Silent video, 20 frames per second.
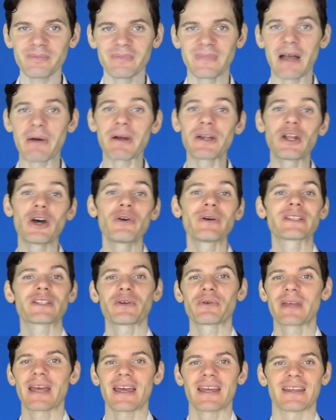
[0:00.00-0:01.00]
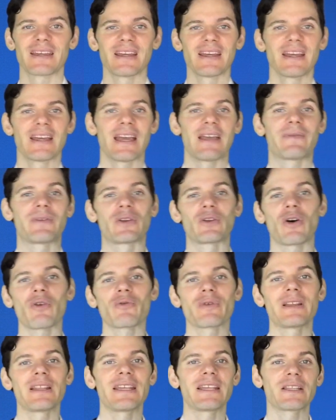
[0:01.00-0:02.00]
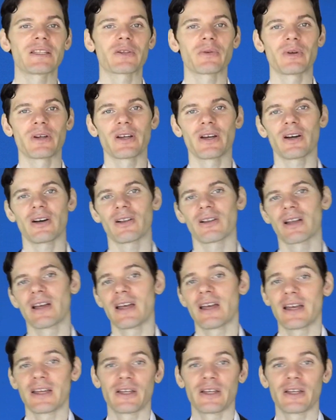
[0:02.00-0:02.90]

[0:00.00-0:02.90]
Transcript: Now, I know it's okay. If you're not really into a girl,